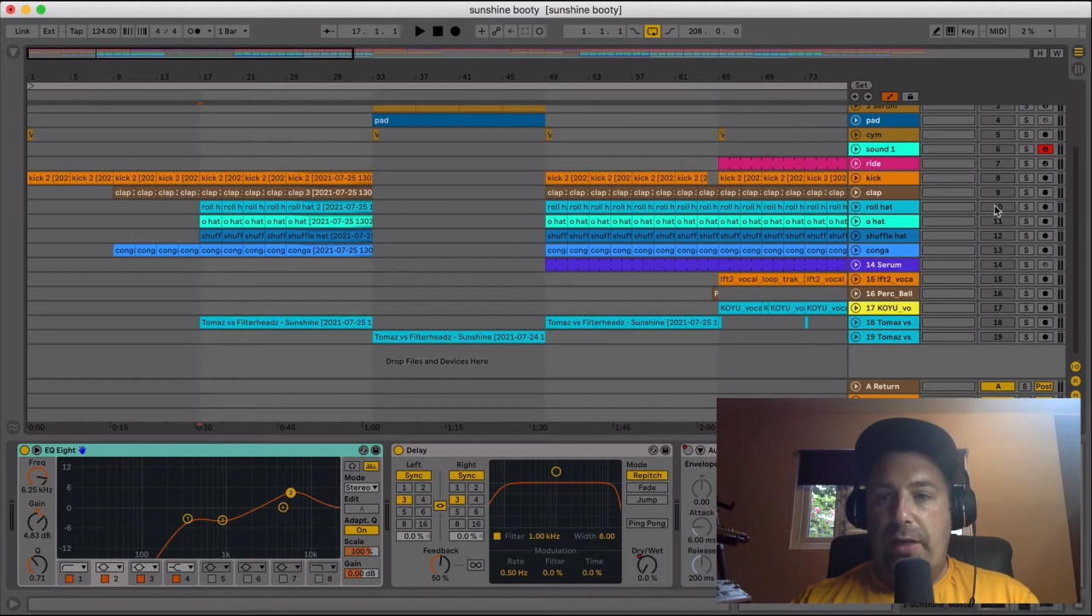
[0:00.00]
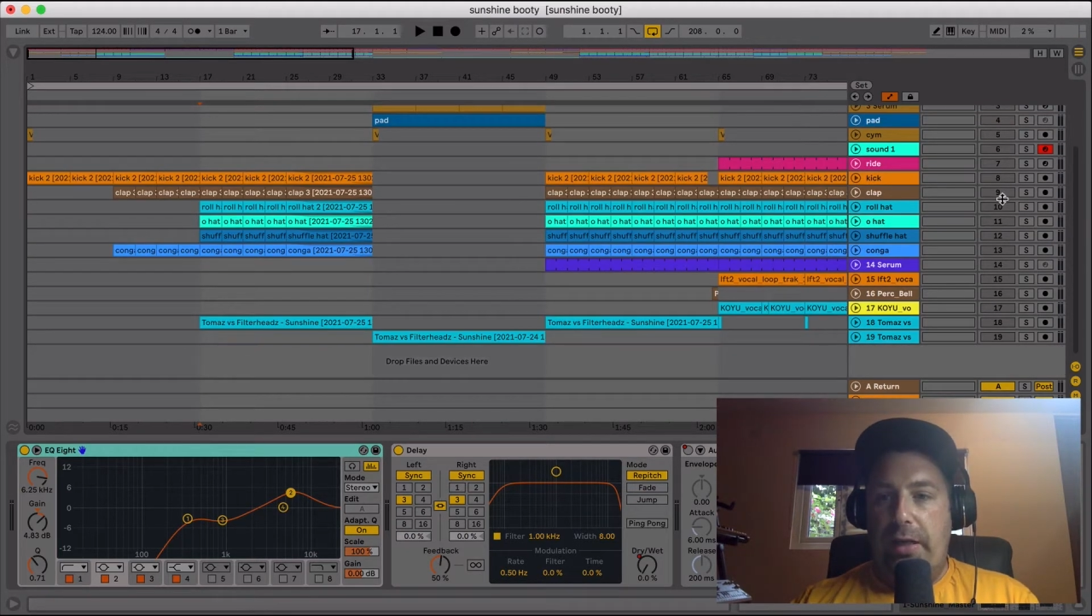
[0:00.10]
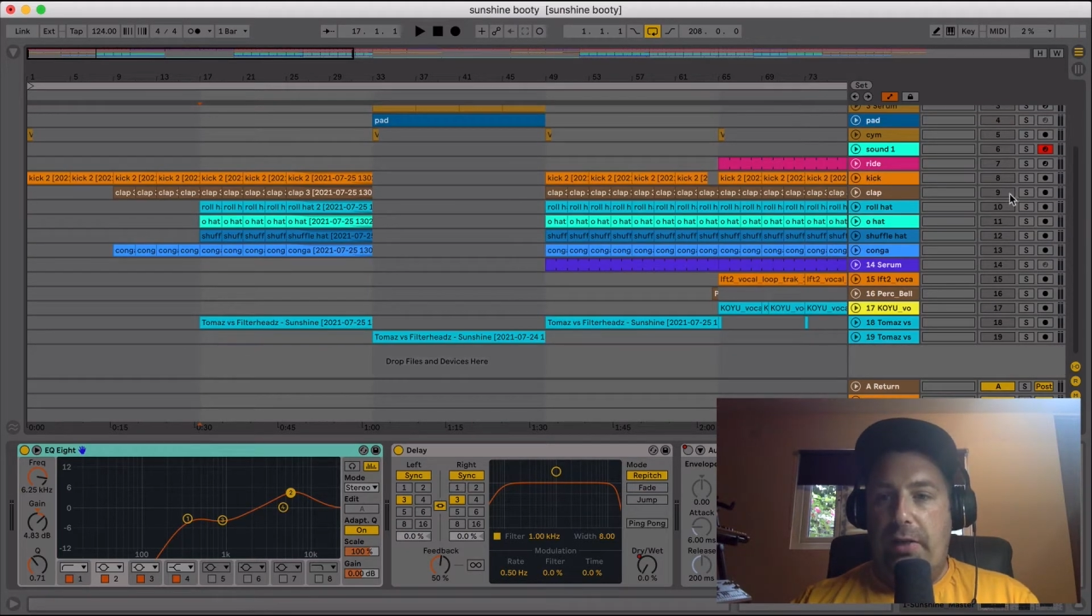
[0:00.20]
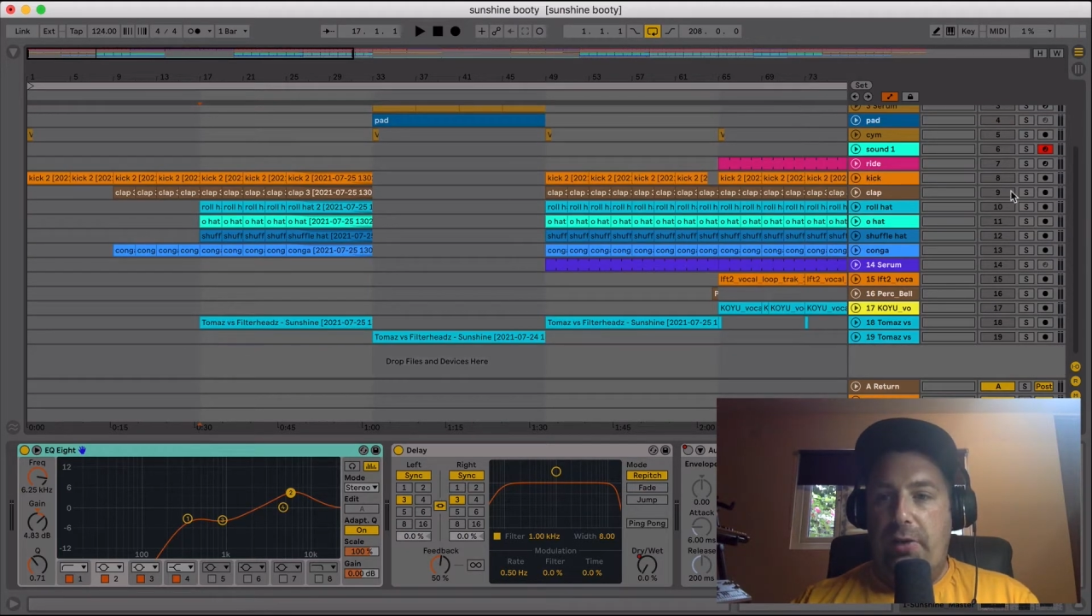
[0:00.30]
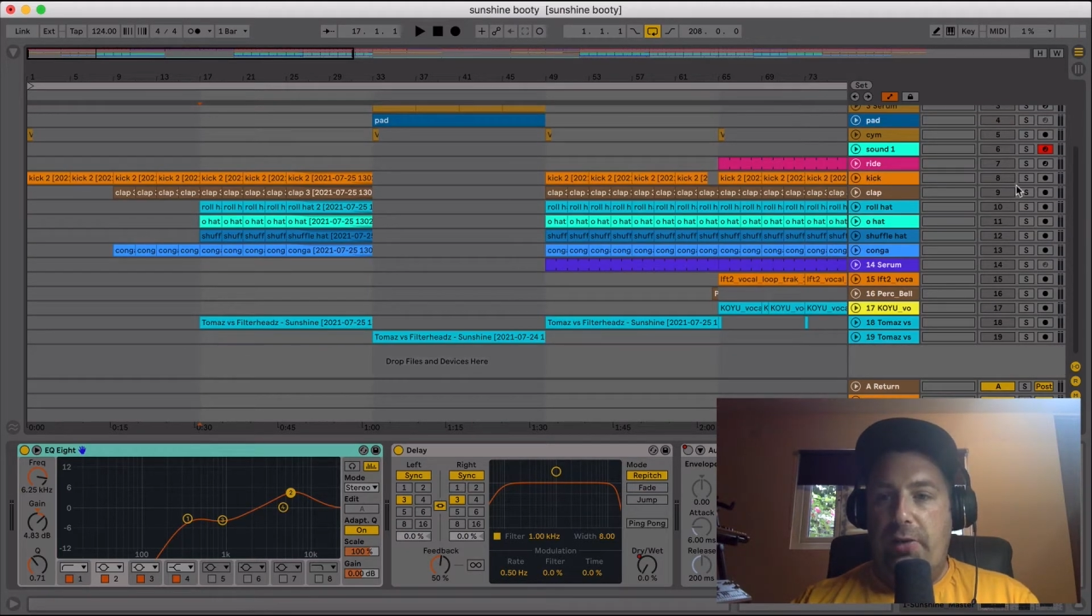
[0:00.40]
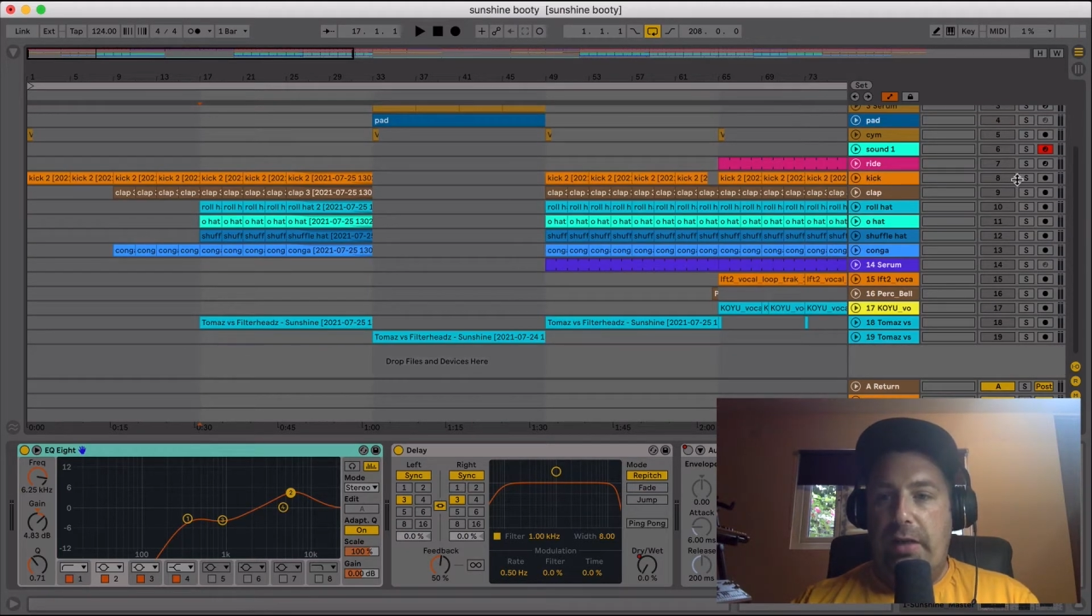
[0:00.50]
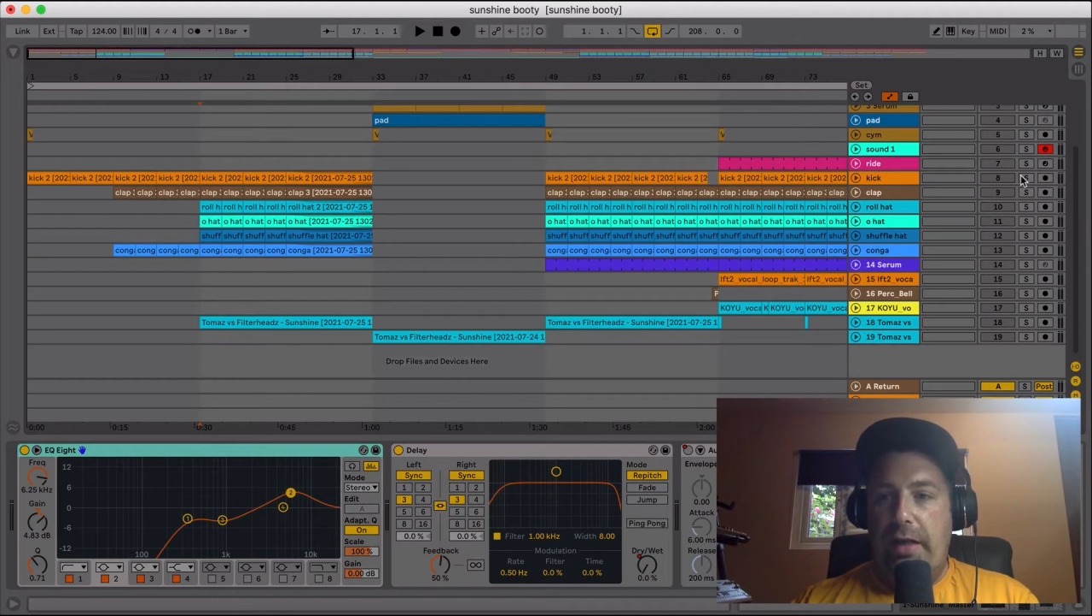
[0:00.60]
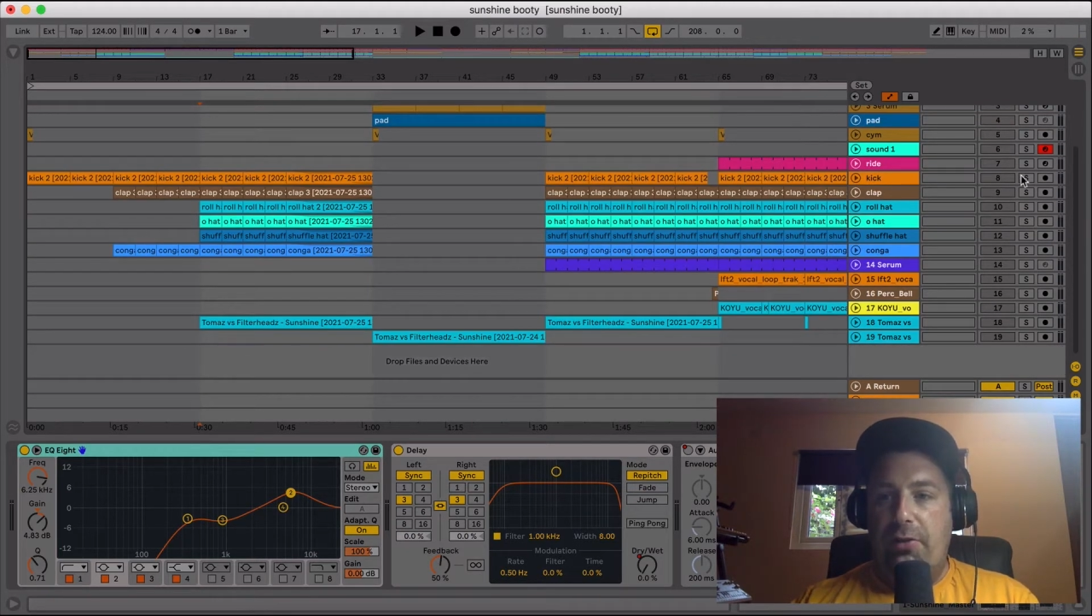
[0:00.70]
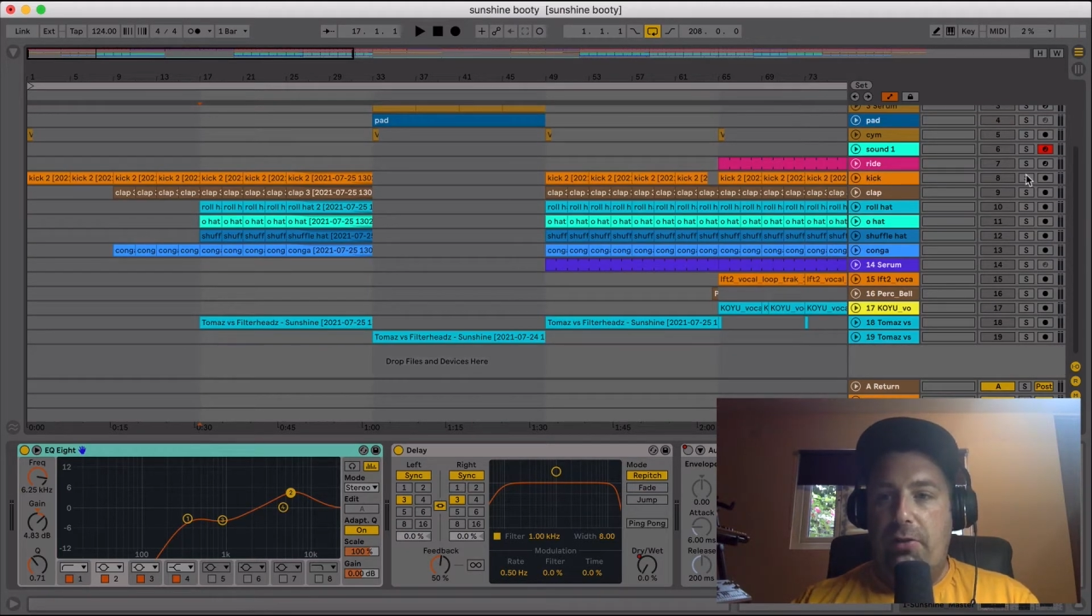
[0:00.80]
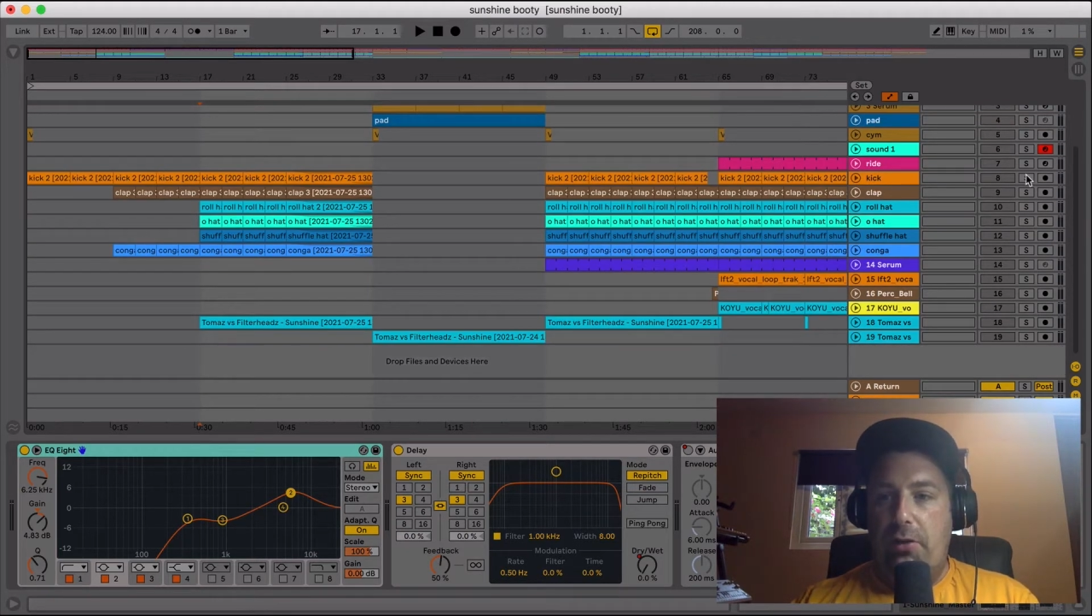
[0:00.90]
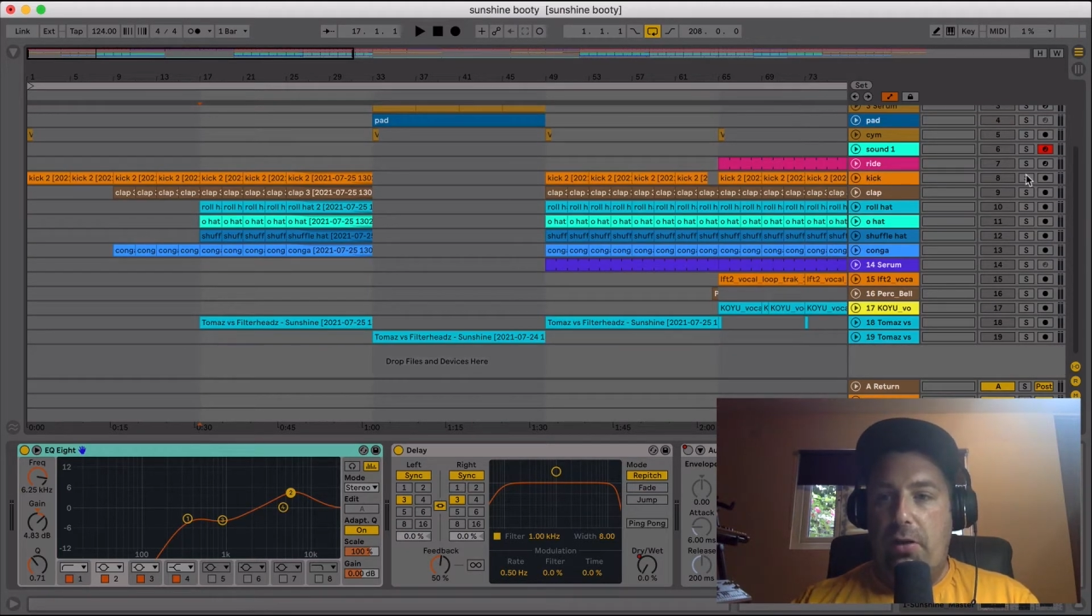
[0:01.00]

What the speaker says: a nice collection